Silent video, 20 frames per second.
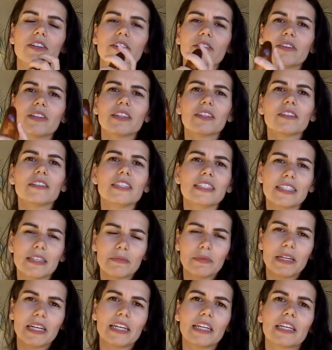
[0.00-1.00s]
you know, a little
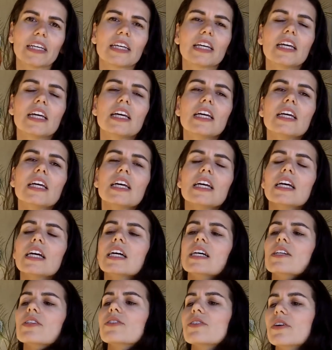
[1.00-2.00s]

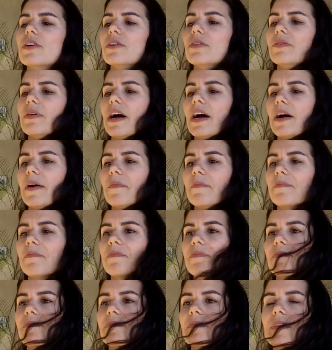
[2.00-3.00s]
intimidating. So,
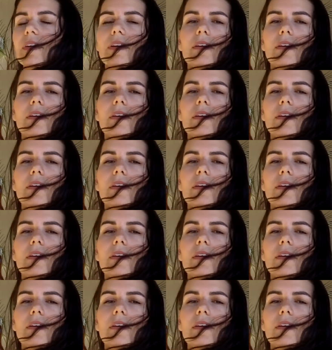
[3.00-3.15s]
um,